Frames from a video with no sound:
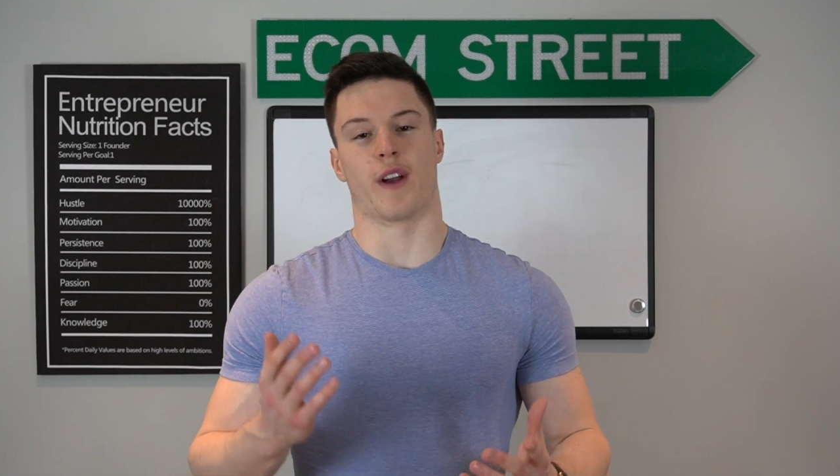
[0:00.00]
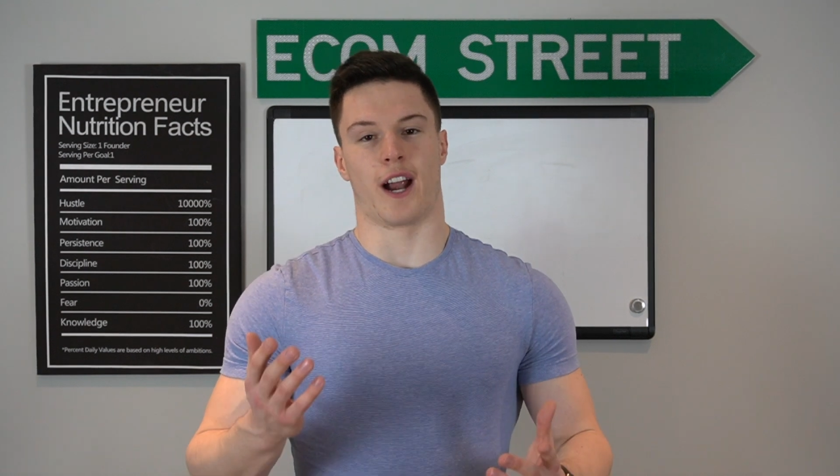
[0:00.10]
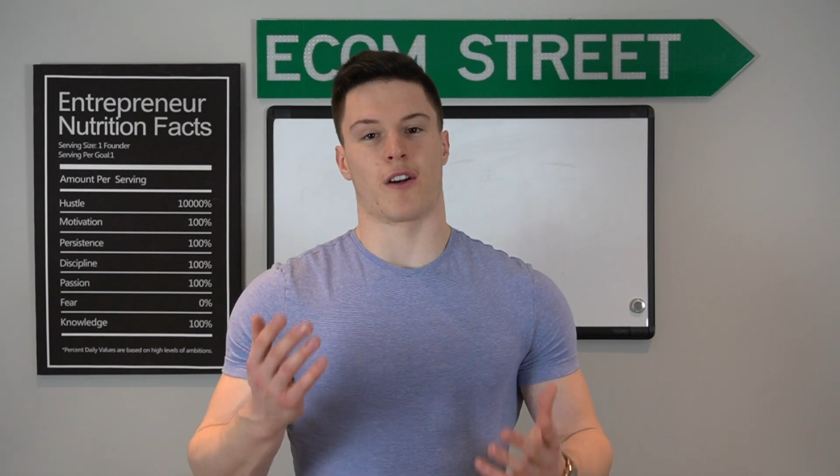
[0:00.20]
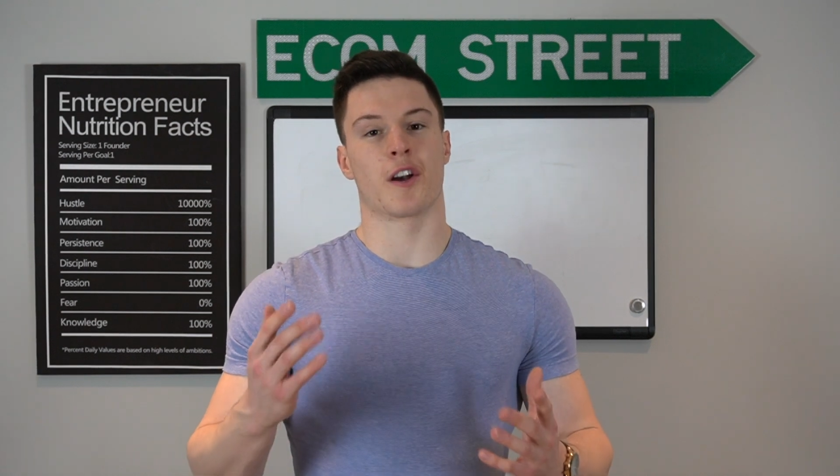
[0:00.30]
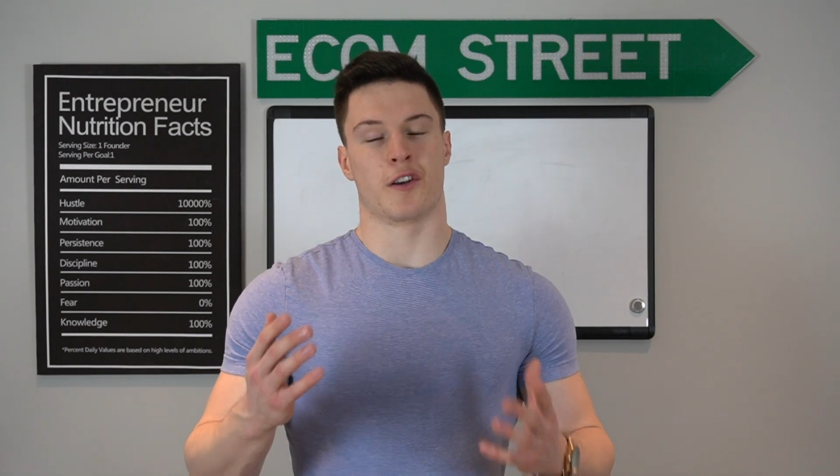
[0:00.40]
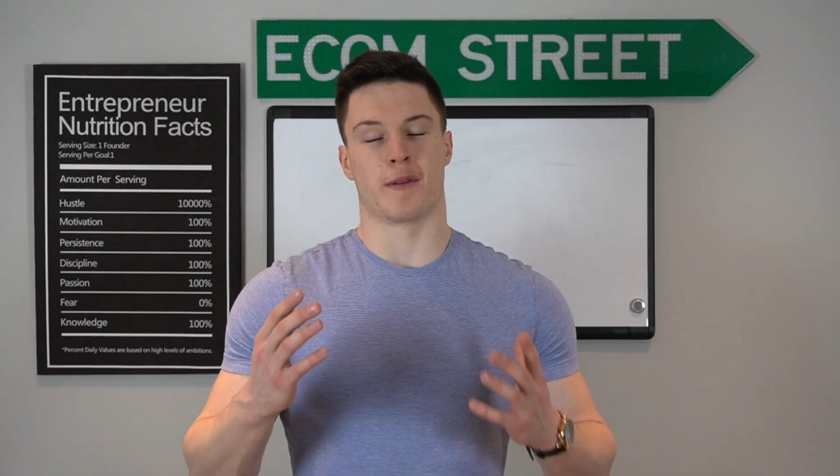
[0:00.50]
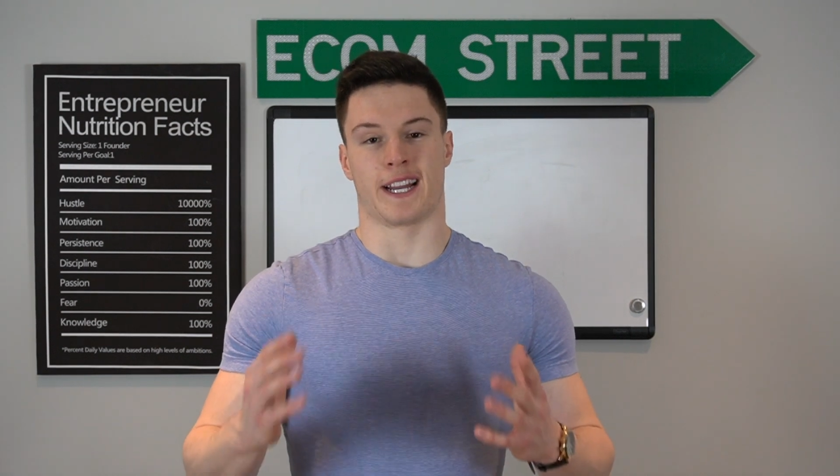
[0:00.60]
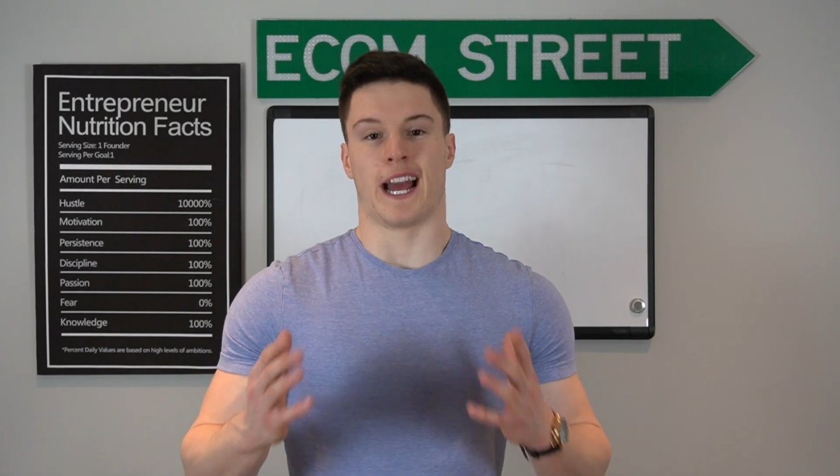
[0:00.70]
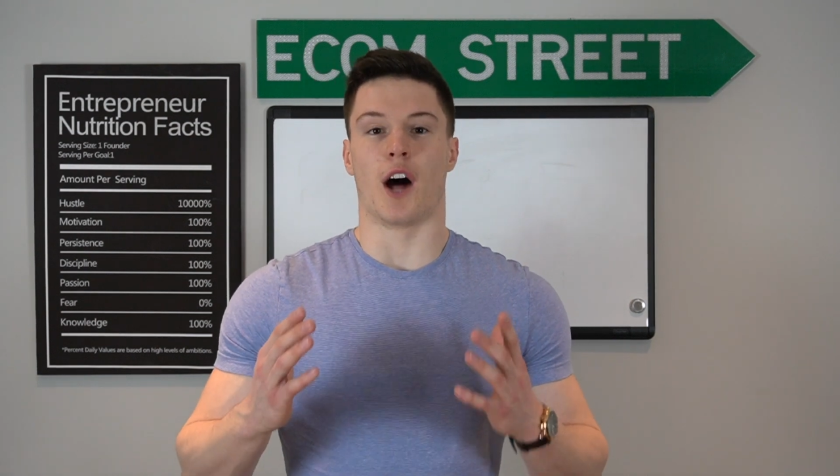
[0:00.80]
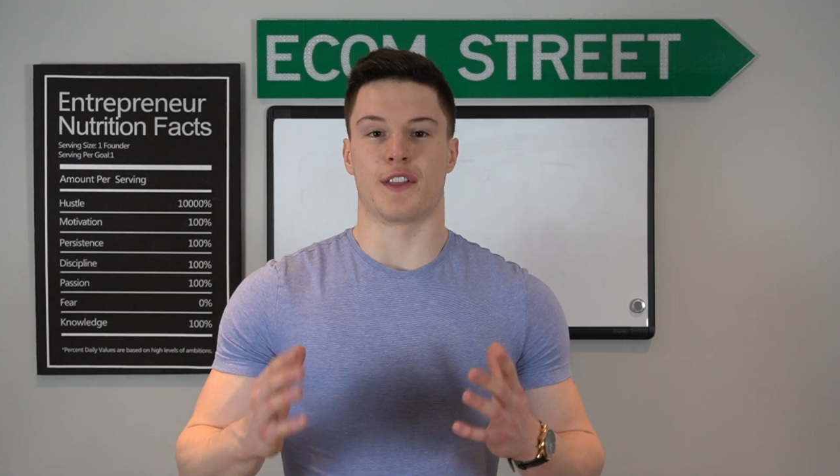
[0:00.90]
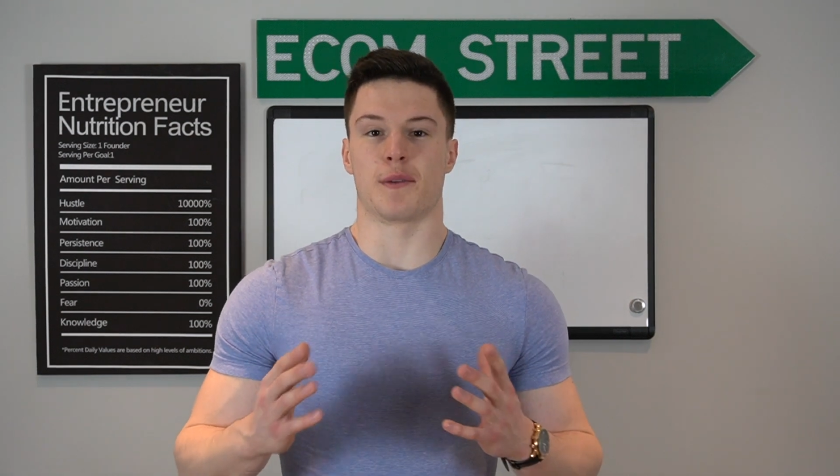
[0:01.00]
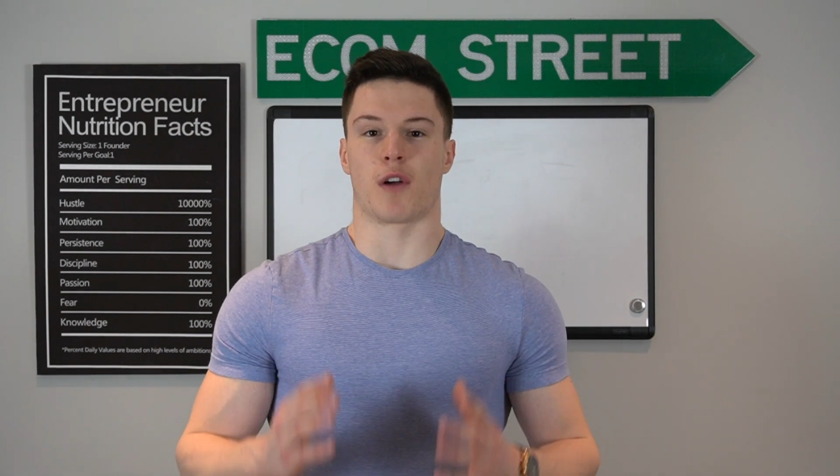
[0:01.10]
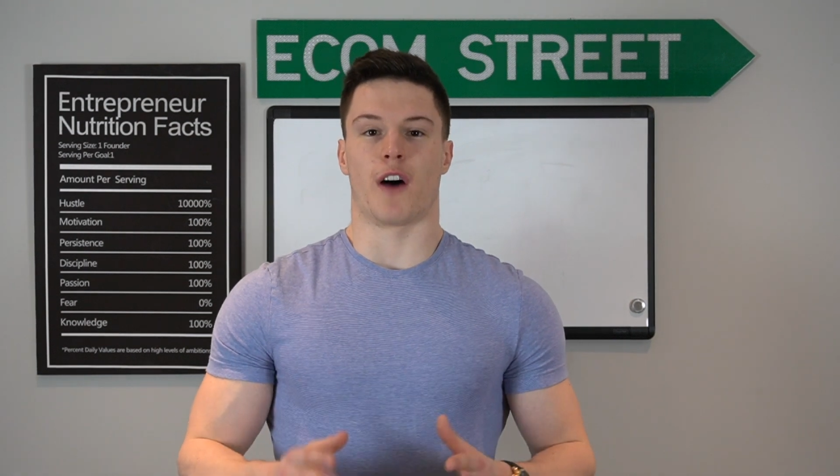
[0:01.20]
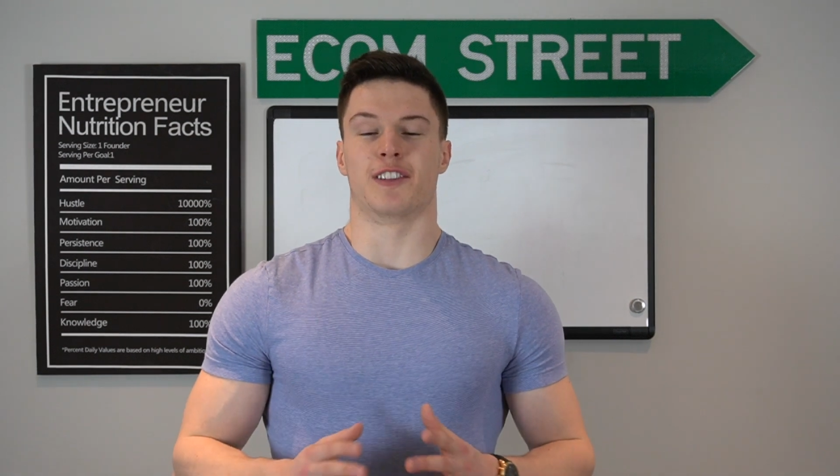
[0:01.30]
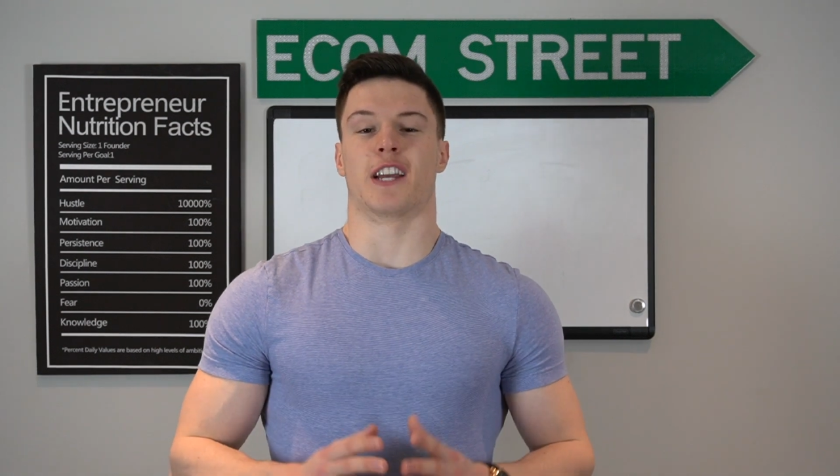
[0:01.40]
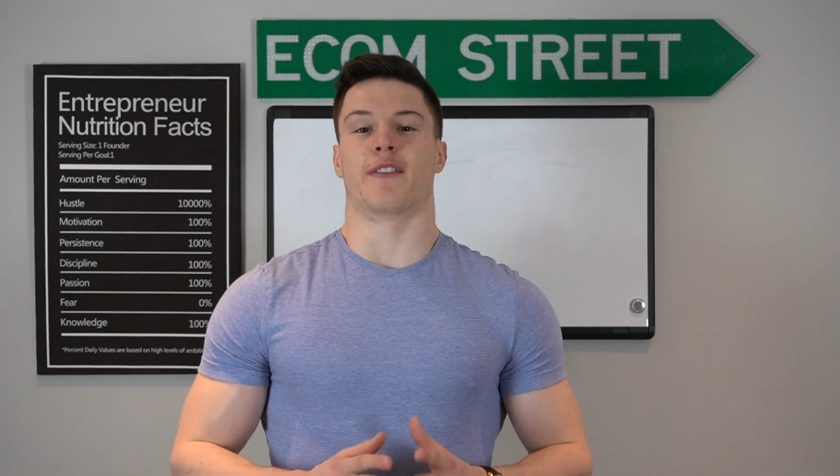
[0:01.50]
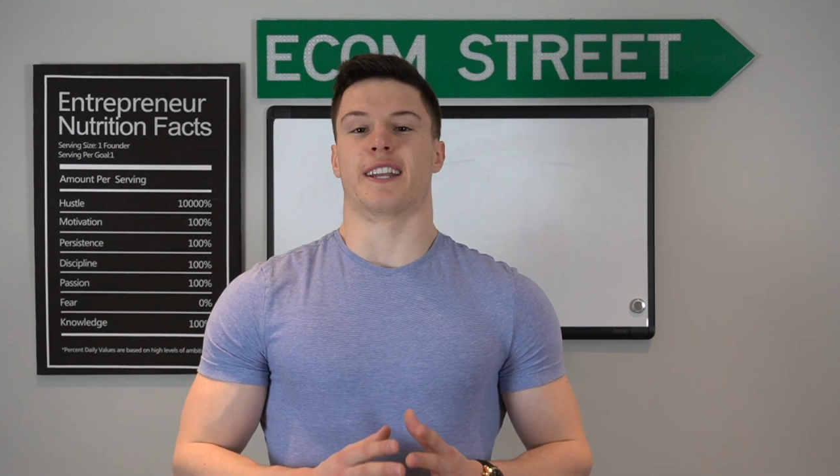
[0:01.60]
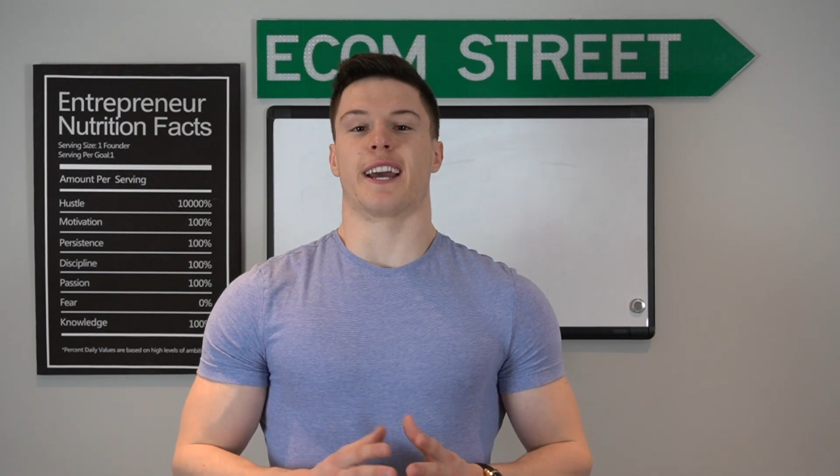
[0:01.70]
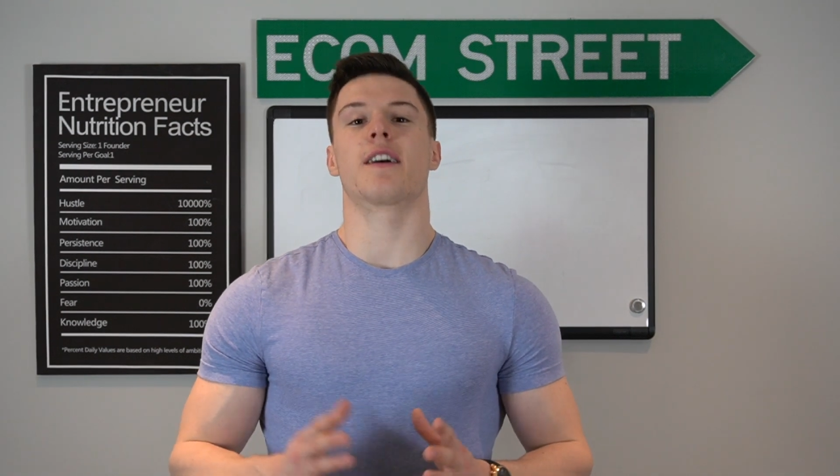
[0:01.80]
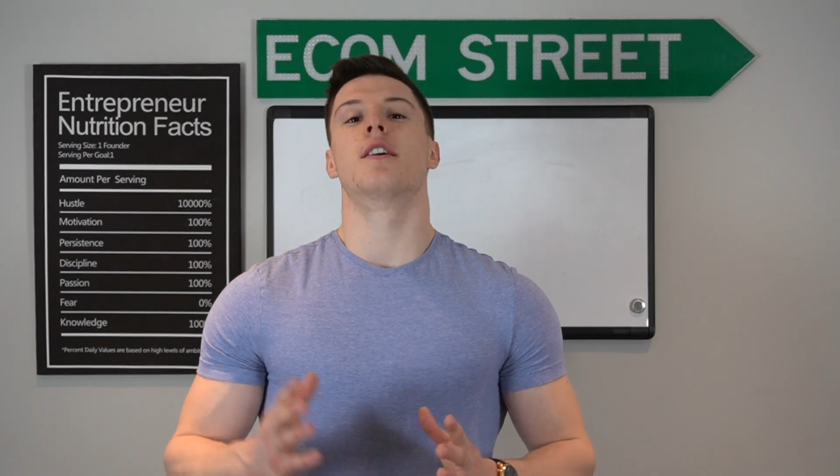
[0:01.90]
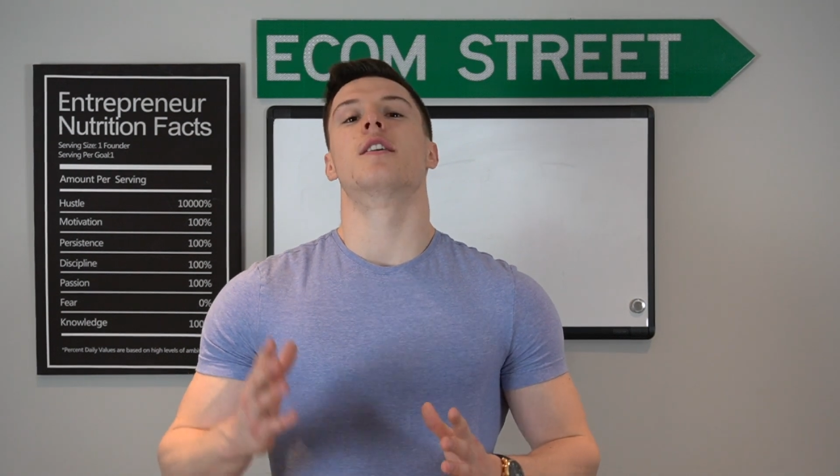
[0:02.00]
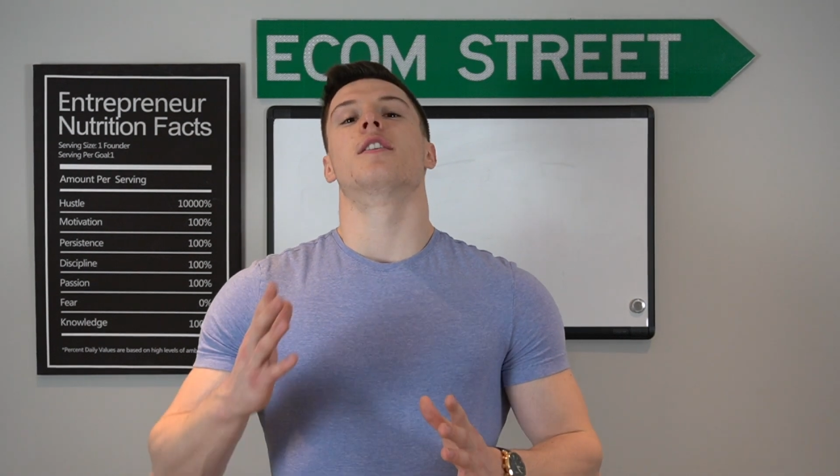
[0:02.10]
error and you're making healthy profits every day.